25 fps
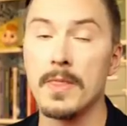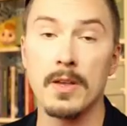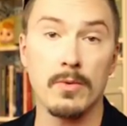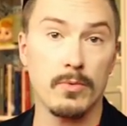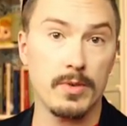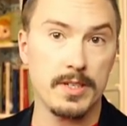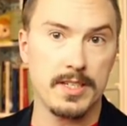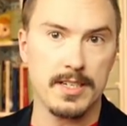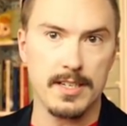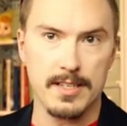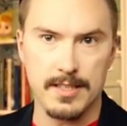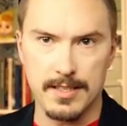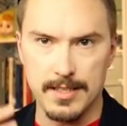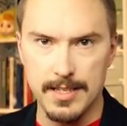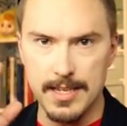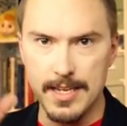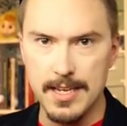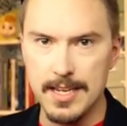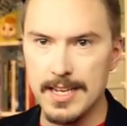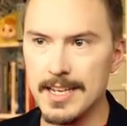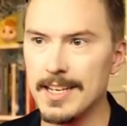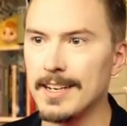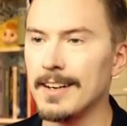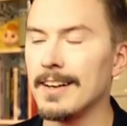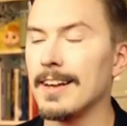which is the
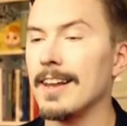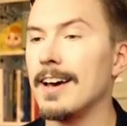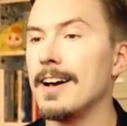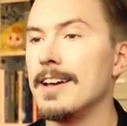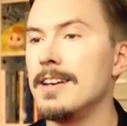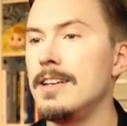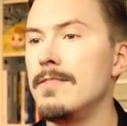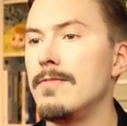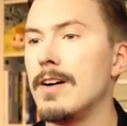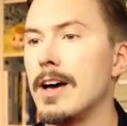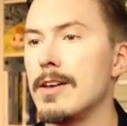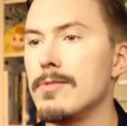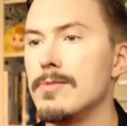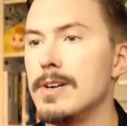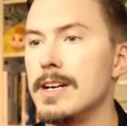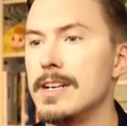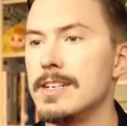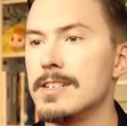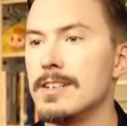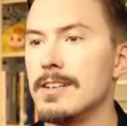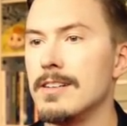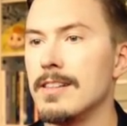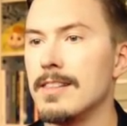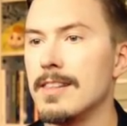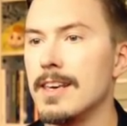inline
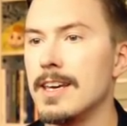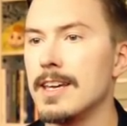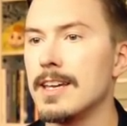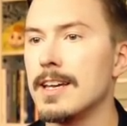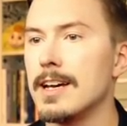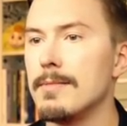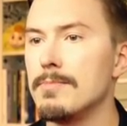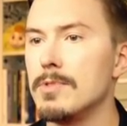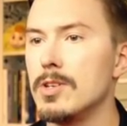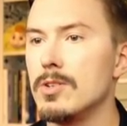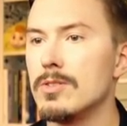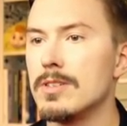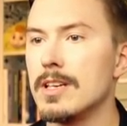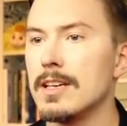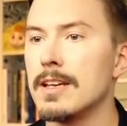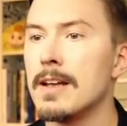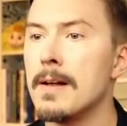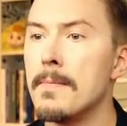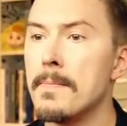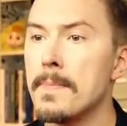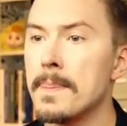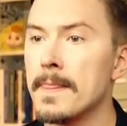evaluation thing I'm using,